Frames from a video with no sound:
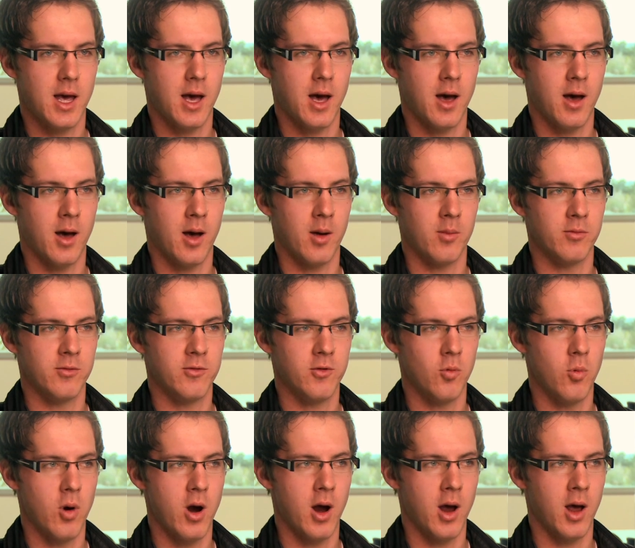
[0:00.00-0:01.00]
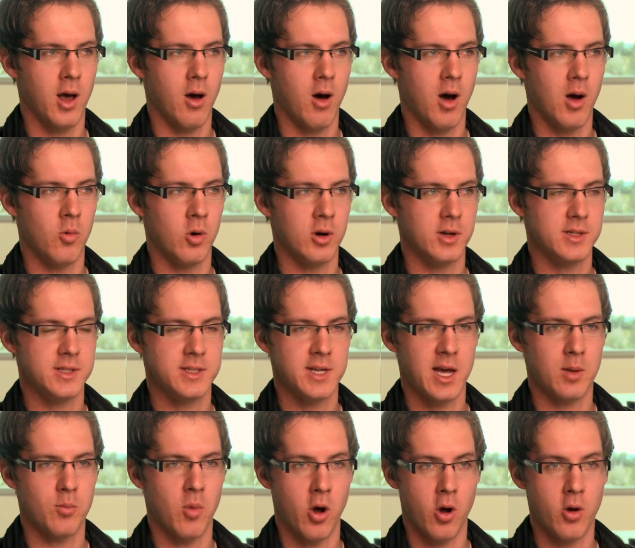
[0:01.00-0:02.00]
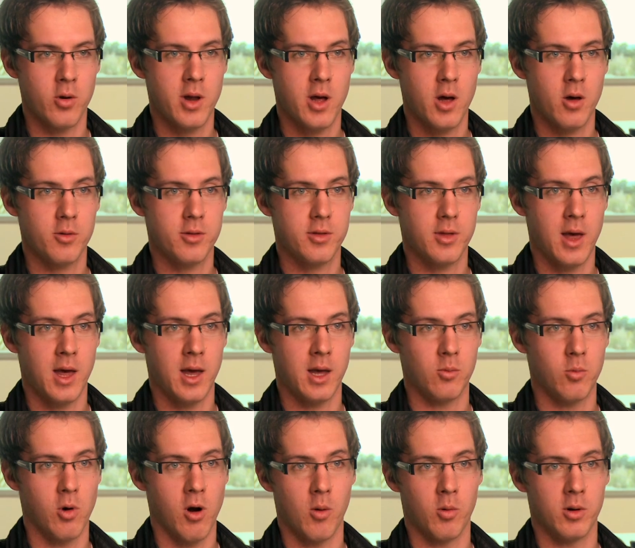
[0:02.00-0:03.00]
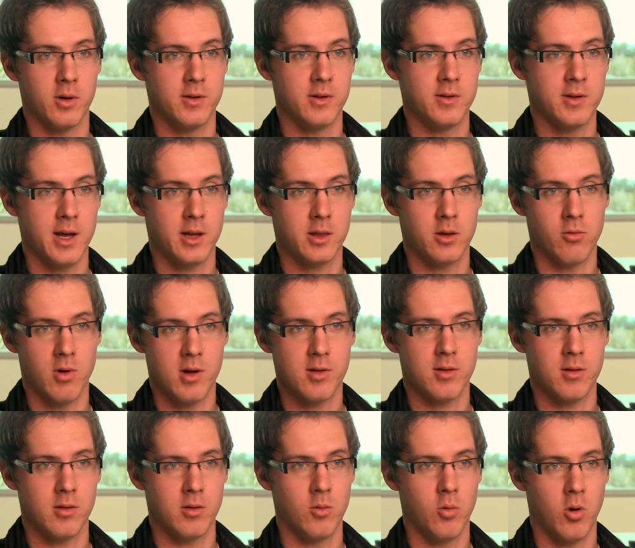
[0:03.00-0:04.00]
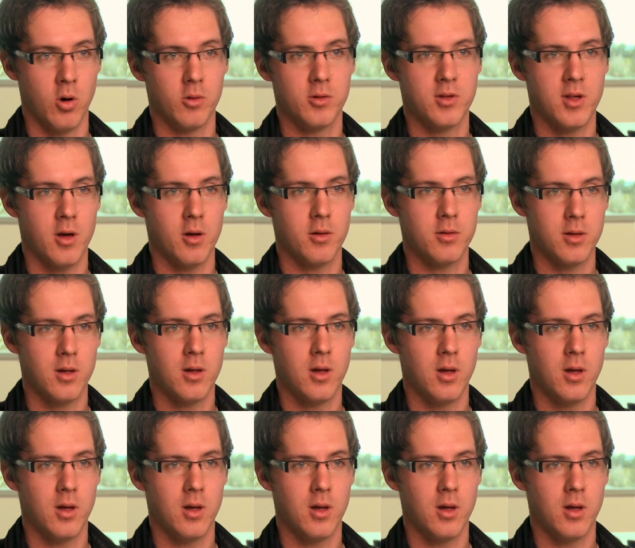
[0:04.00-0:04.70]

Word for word: um, for where I wanted to take my own health and where I wanted to take the rest of the world's health.